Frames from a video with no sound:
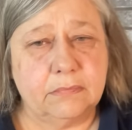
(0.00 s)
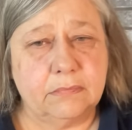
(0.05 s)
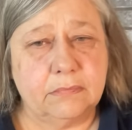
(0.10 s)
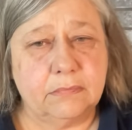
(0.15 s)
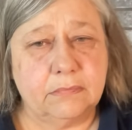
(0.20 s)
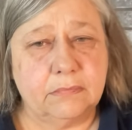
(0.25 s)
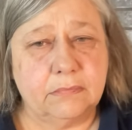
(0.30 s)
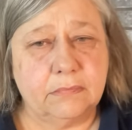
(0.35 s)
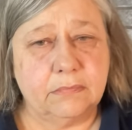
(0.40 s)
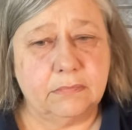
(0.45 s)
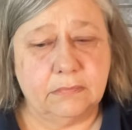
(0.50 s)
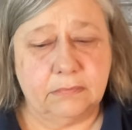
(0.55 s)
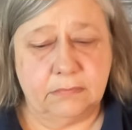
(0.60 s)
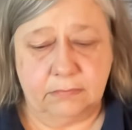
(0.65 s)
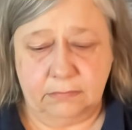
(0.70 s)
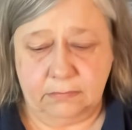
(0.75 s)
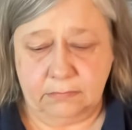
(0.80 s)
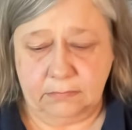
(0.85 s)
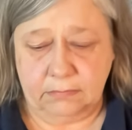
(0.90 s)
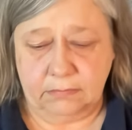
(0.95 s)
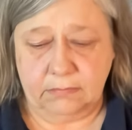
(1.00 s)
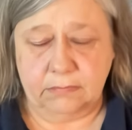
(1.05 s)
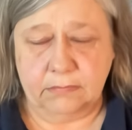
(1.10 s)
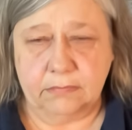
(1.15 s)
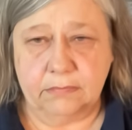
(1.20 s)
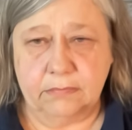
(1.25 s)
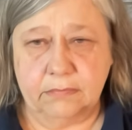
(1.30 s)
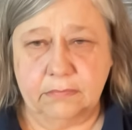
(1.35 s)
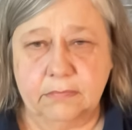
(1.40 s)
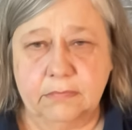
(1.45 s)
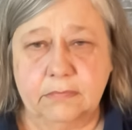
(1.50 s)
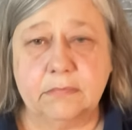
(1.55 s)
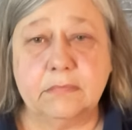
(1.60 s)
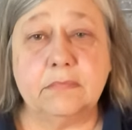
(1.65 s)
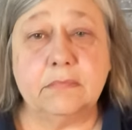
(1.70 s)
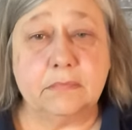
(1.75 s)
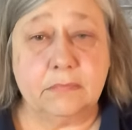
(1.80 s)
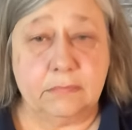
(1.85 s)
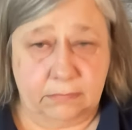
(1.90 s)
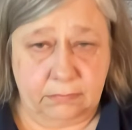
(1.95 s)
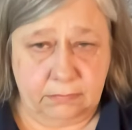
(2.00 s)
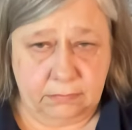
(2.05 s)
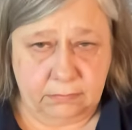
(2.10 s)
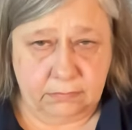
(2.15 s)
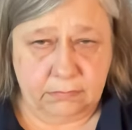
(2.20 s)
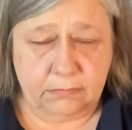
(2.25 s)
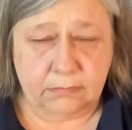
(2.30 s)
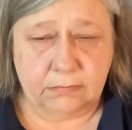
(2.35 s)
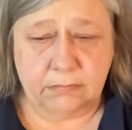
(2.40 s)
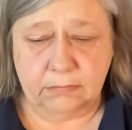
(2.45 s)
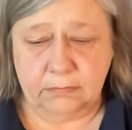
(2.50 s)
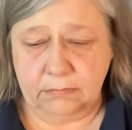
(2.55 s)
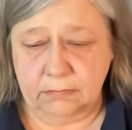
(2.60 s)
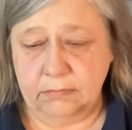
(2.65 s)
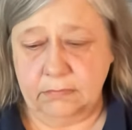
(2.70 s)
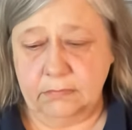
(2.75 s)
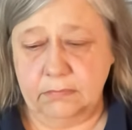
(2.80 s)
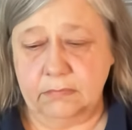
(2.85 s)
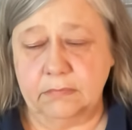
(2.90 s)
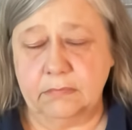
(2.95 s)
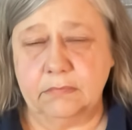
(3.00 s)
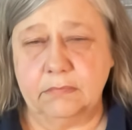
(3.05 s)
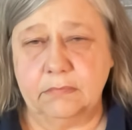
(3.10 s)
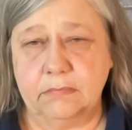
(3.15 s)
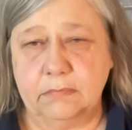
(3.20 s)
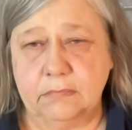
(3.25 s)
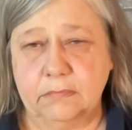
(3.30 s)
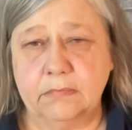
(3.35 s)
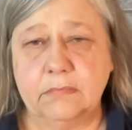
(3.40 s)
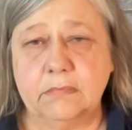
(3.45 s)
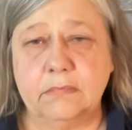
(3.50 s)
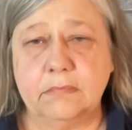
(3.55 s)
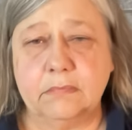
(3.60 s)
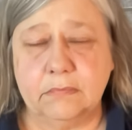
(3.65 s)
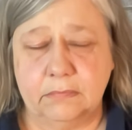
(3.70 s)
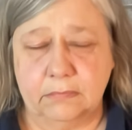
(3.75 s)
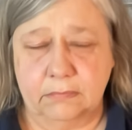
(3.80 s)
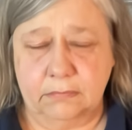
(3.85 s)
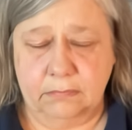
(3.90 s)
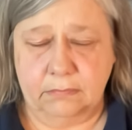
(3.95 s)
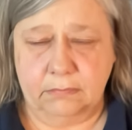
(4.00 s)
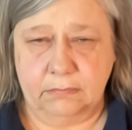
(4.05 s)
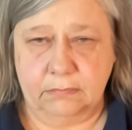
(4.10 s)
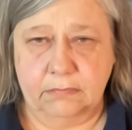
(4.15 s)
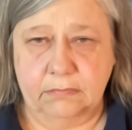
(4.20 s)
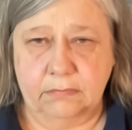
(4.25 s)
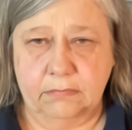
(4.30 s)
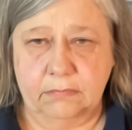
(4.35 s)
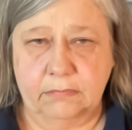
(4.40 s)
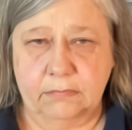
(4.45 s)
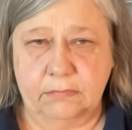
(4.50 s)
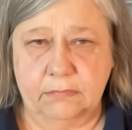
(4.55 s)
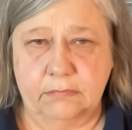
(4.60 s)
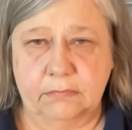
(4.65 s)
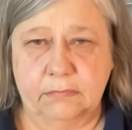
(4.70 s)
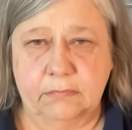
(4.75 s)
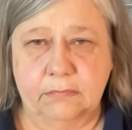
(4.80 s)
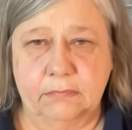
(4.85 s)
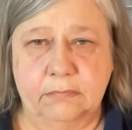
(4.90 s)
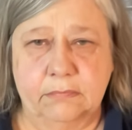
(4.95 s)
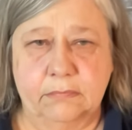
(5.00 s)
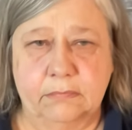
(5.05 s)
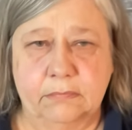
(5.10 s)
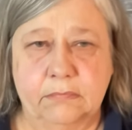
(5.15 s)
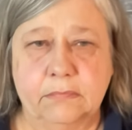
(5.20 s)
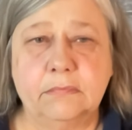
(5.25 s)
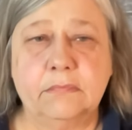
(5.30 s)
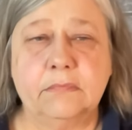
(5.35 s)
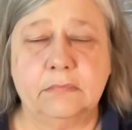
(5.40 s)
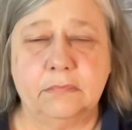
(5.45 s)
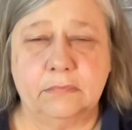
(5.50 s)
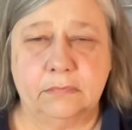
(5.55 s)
[no speech]